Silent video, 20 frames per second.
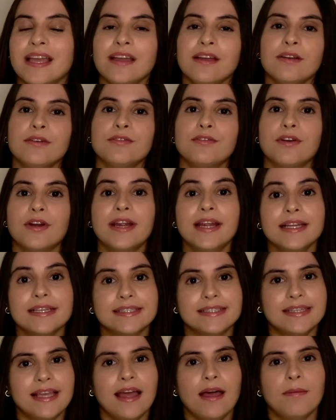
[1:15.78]
For
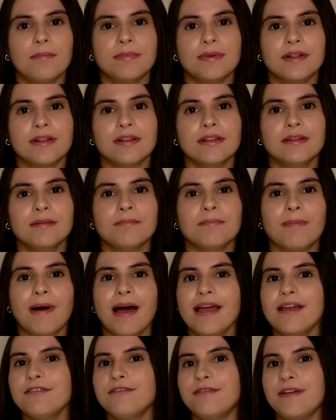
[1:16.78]
example,
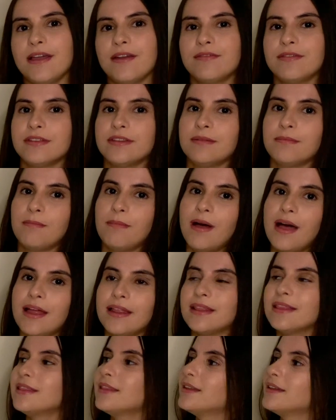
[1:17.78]
my favorite
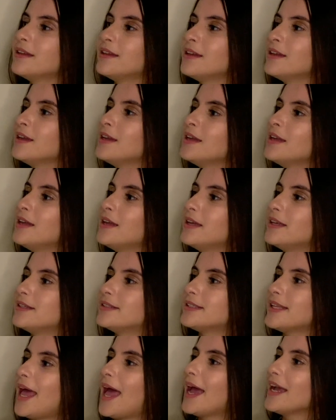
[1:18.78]
month
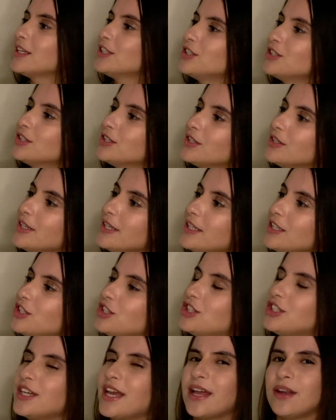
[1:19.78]
is actually
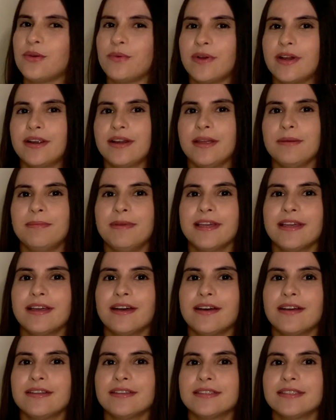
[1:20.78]
January
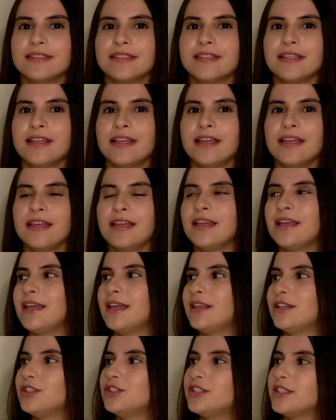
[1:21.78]
because
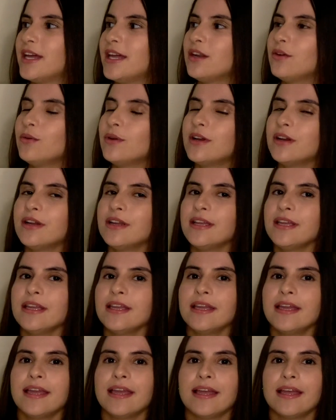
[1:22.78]
in
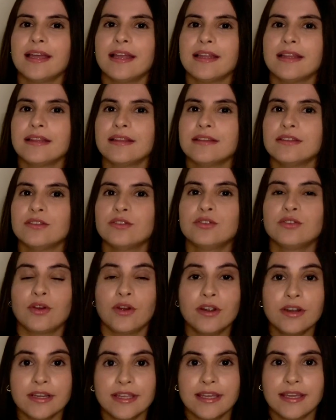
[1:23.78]
January in
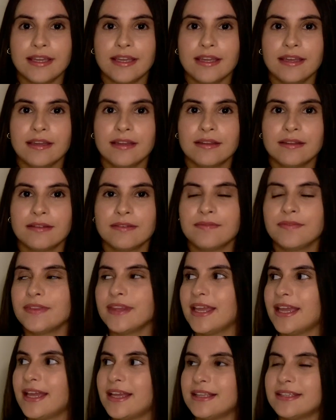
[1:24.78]
Turkey
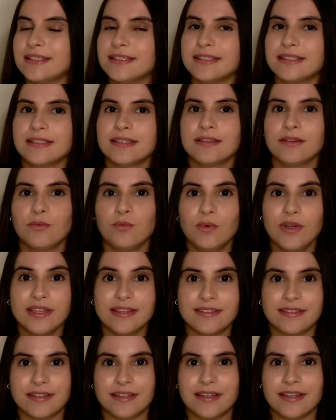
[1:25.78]
it's
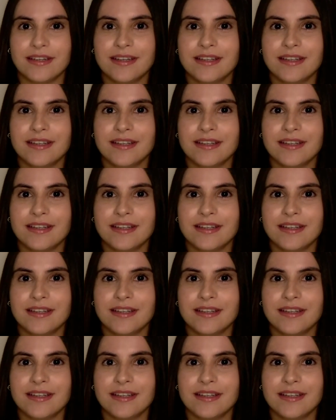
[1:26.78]
winter.